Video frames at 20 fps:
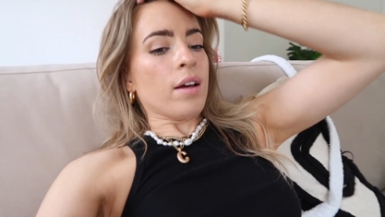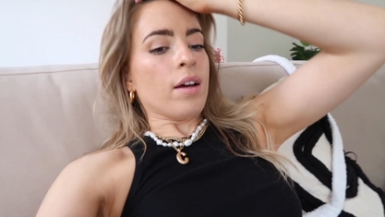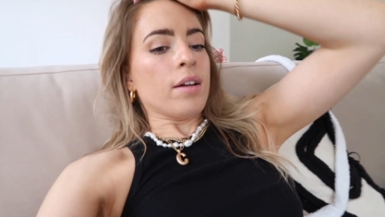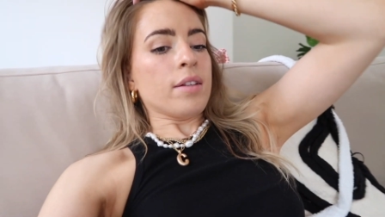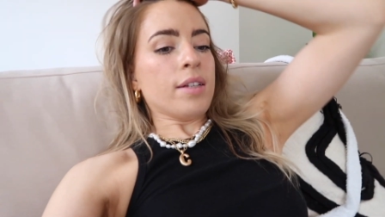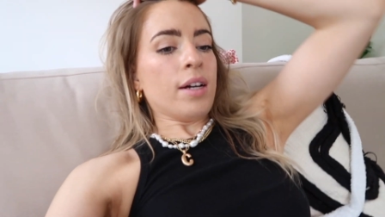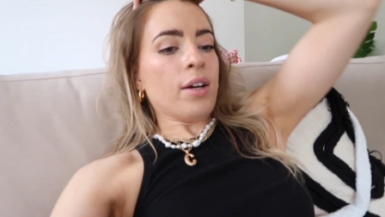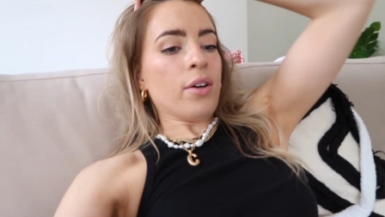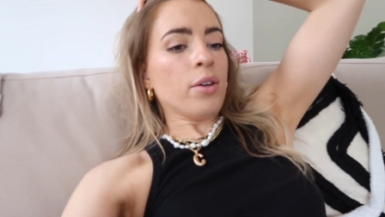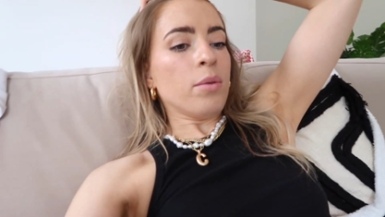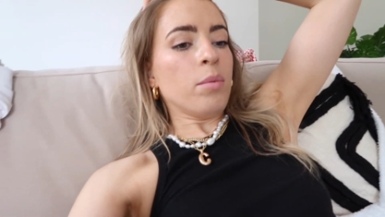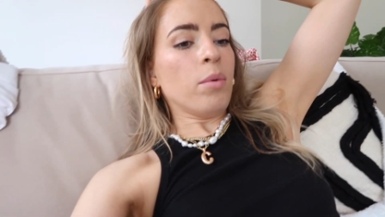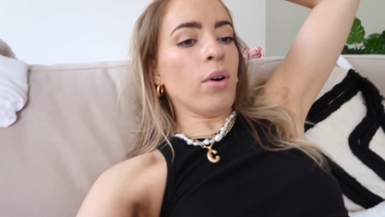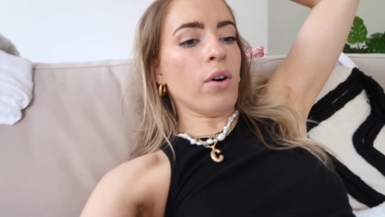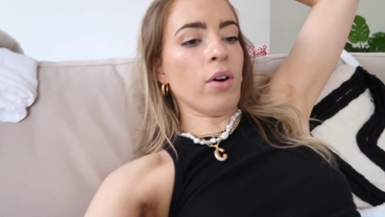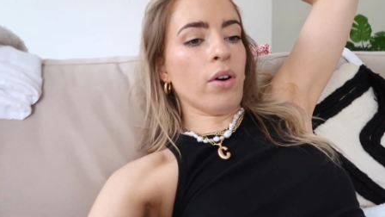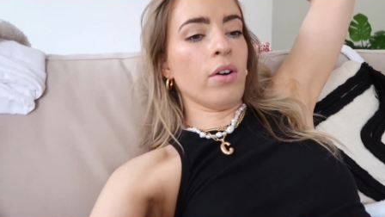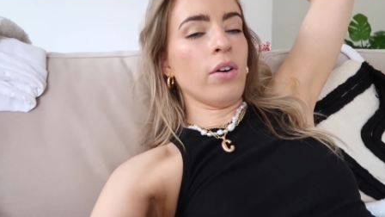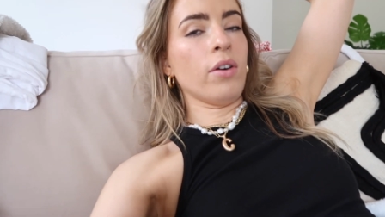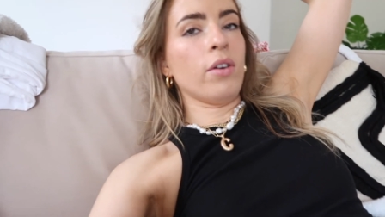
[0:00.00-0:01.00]
I tell you
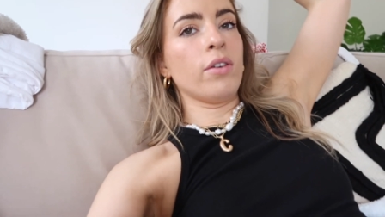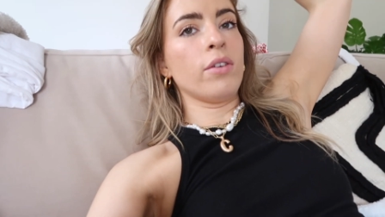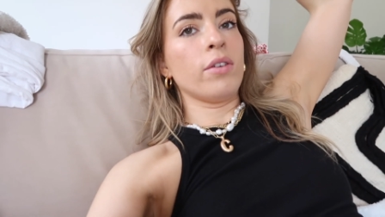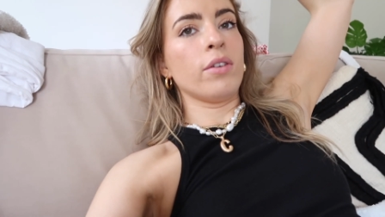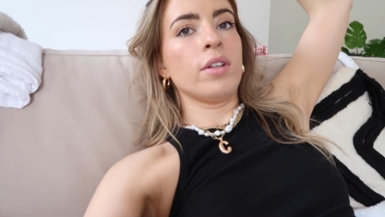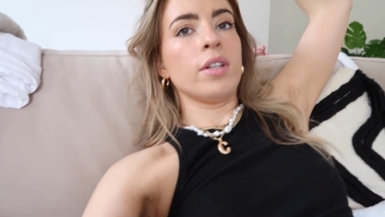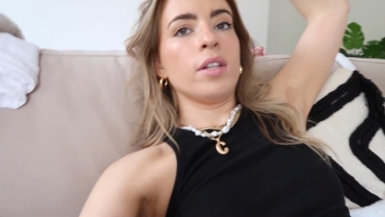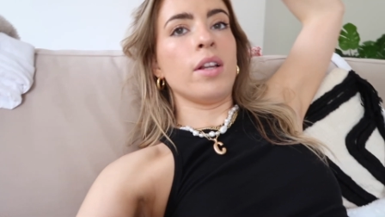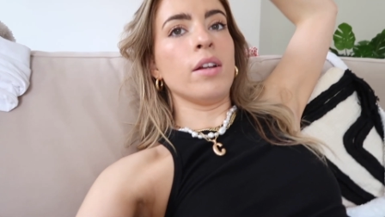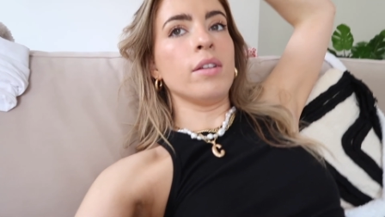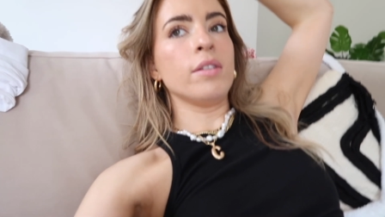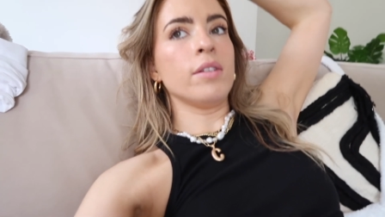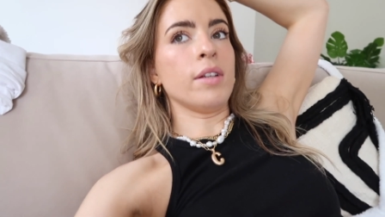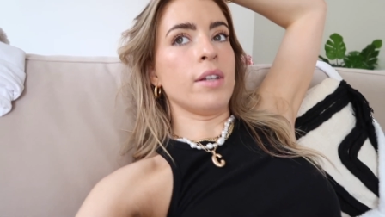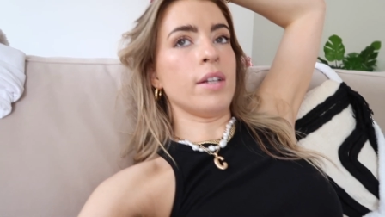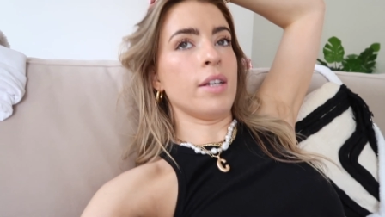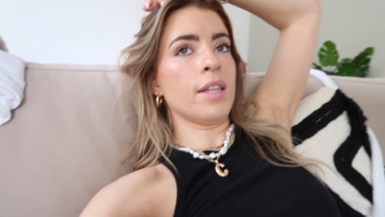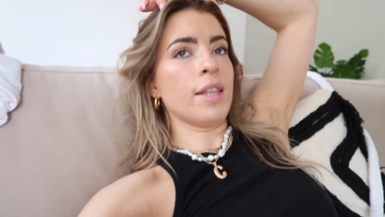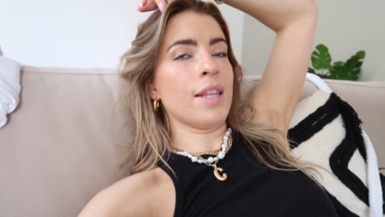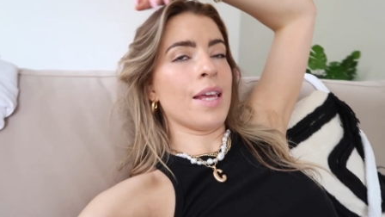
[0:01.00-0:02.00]
what,
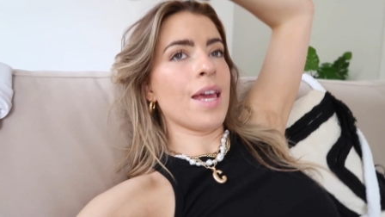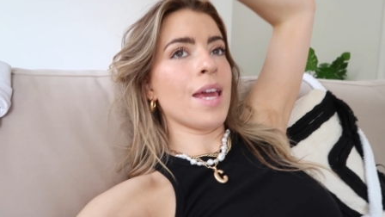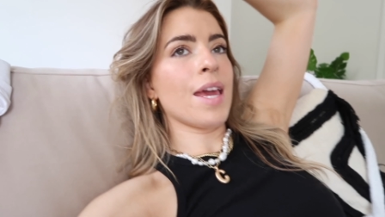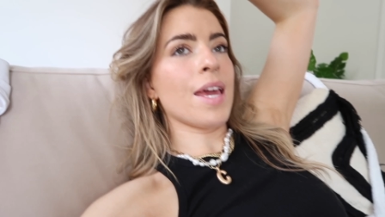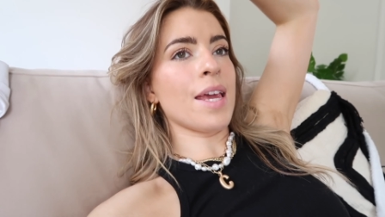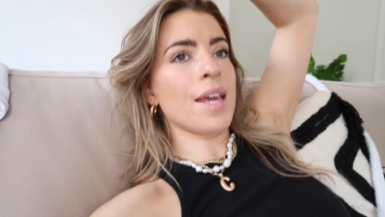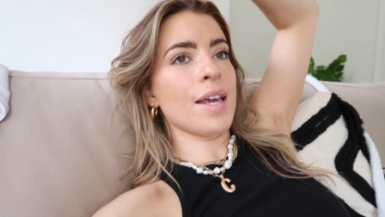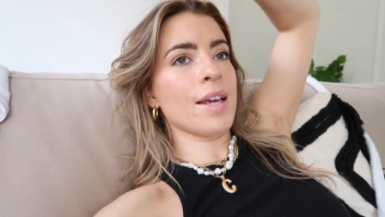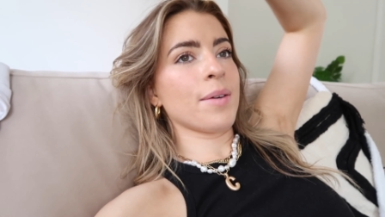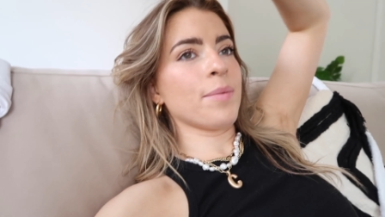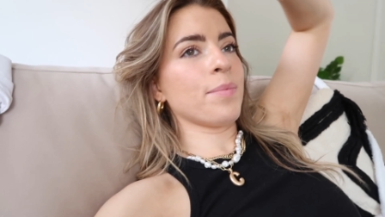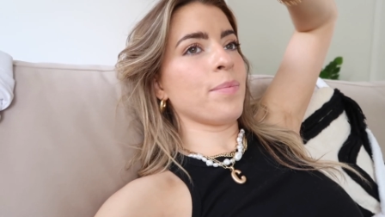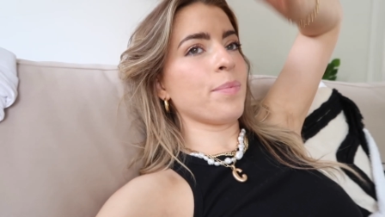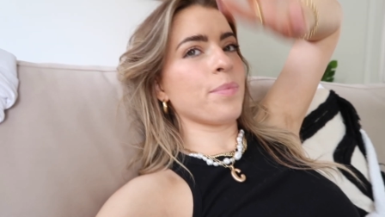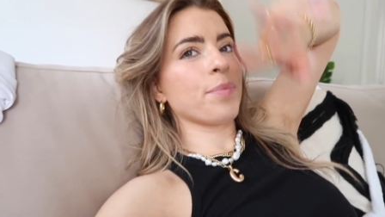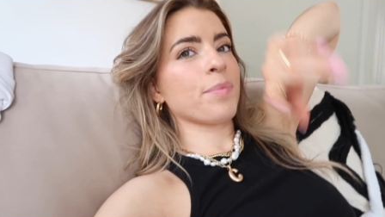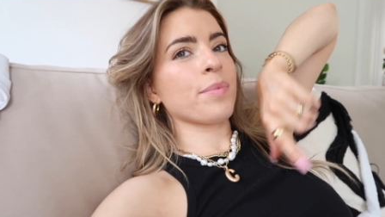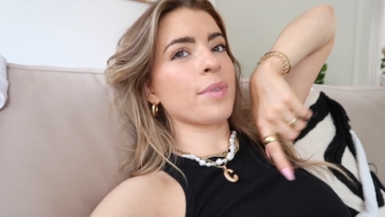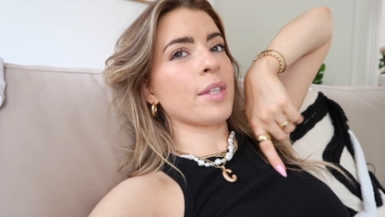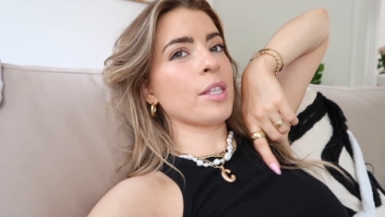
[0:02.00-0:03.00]
London and the heat
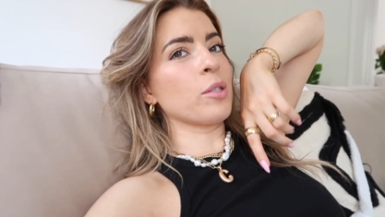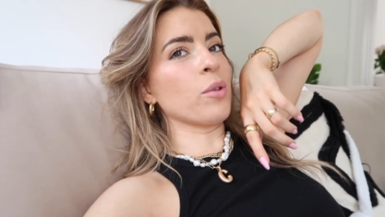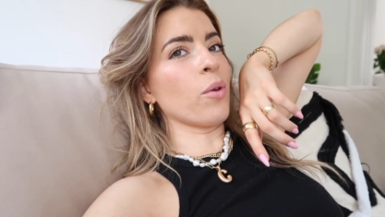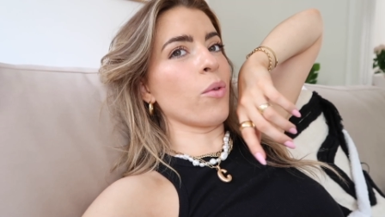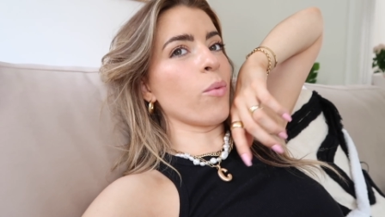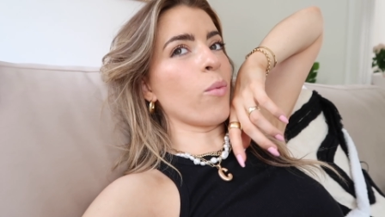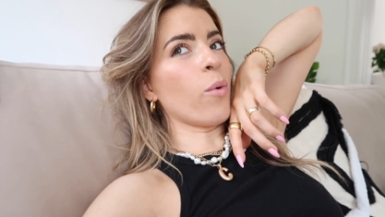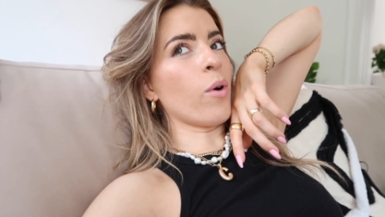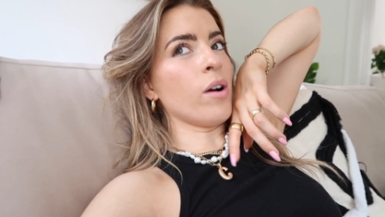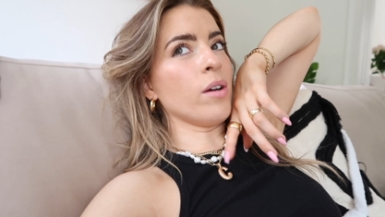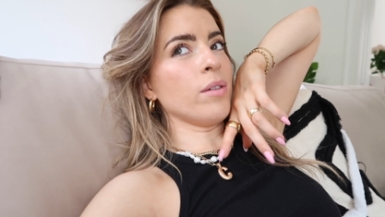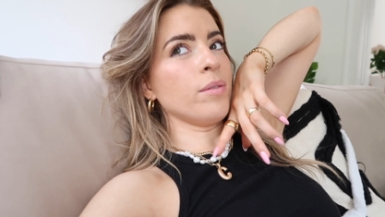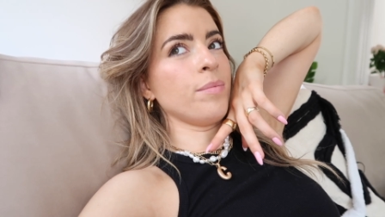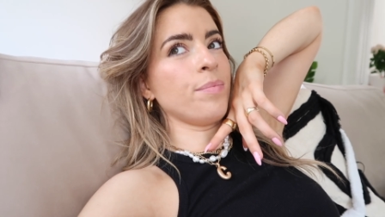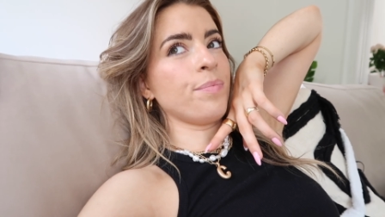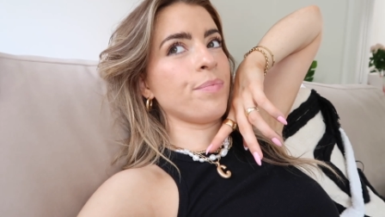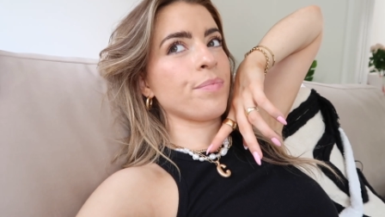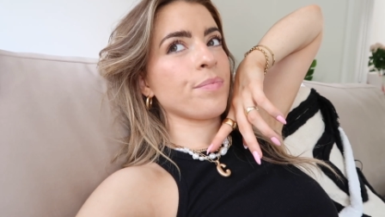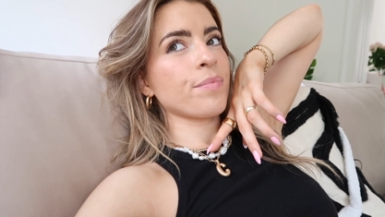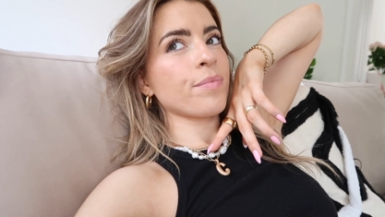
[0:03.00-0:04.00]
is not the one.